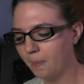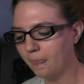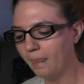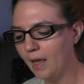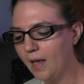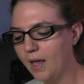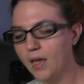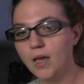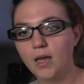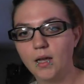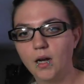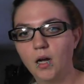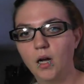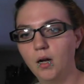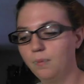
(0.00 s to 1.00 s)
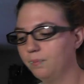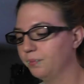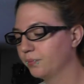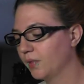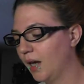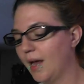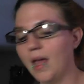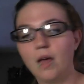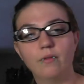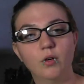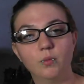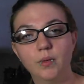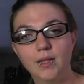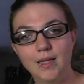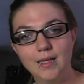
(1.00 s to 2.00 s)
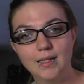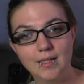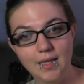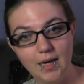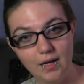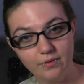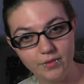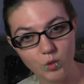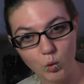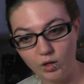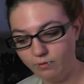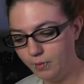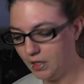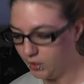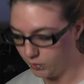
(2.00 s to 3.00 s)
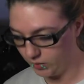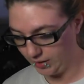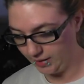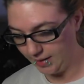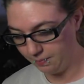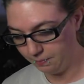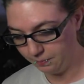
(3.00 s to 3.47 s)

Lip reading: And I have opened this and I've sort of been using them